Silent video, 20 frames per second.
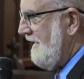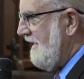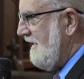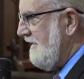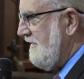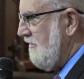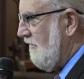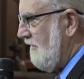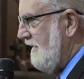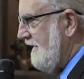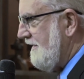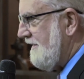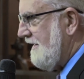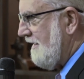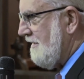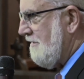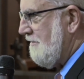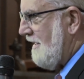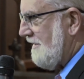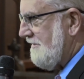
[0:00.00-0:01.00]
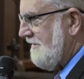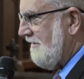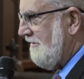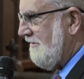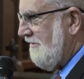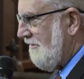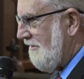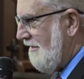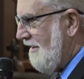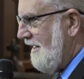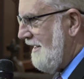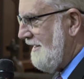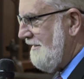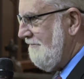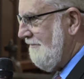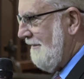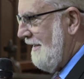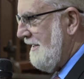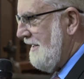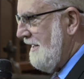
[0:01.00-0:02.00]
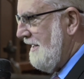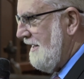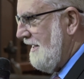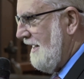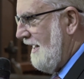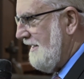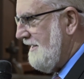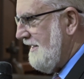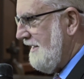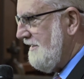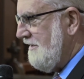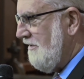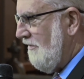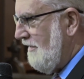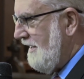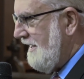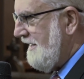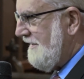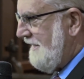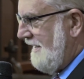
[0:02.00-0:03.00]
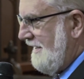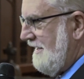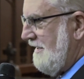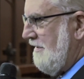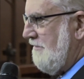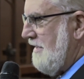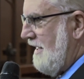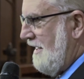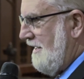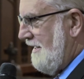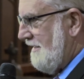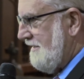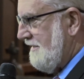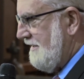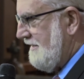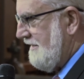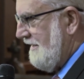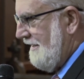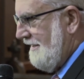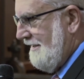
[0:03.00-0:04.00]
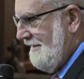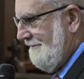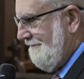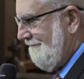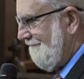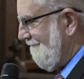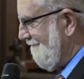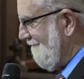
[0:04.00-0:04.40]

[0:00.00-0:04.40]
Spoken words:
didn't know anything about the Quran. I didn't know anything about the